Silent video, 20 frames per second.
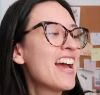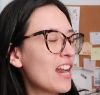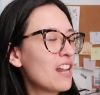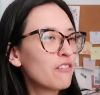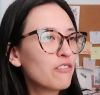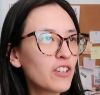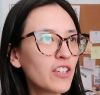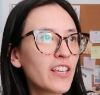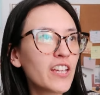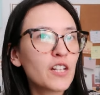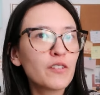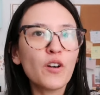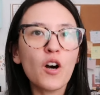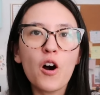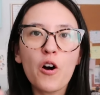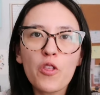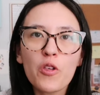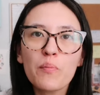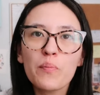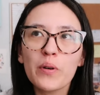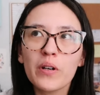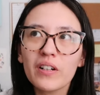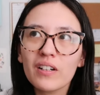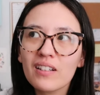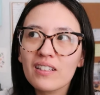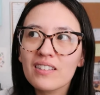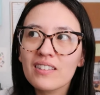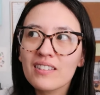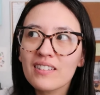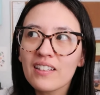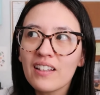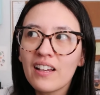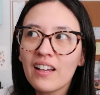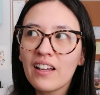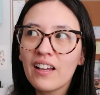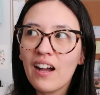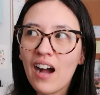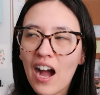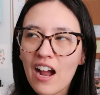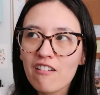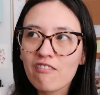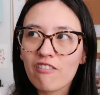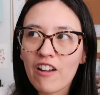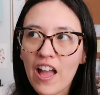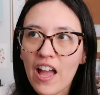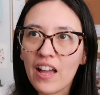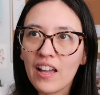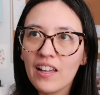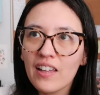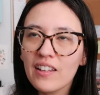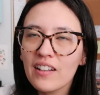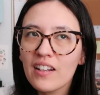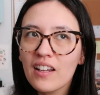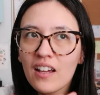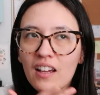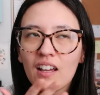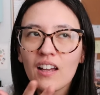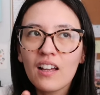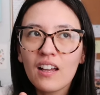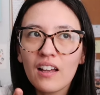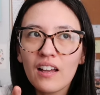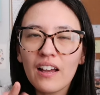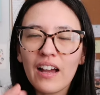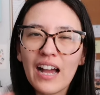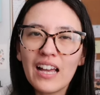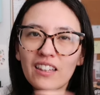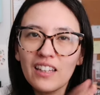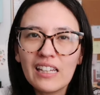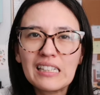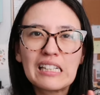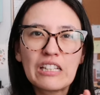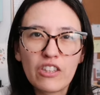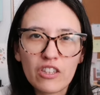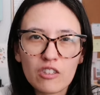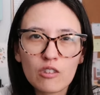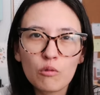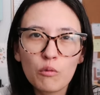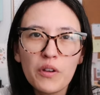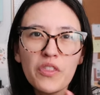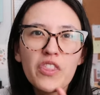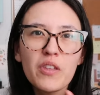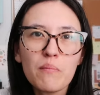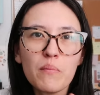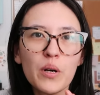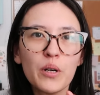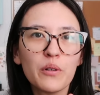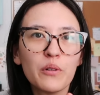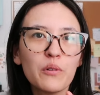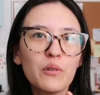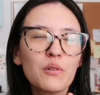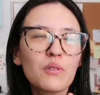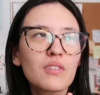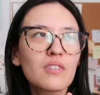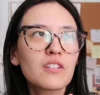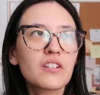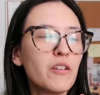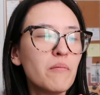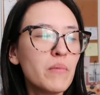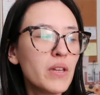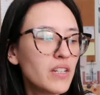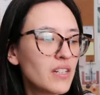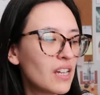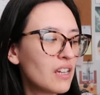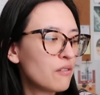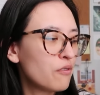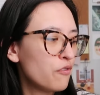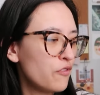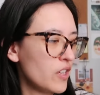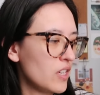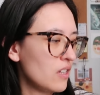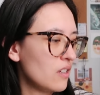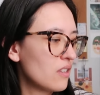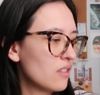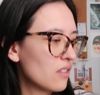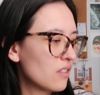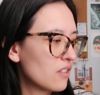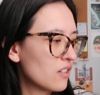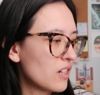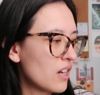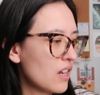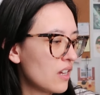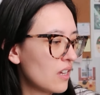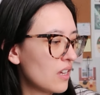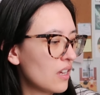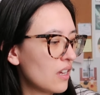And I feel like of all the books I read, I liked this one the most. The Midnight Feast.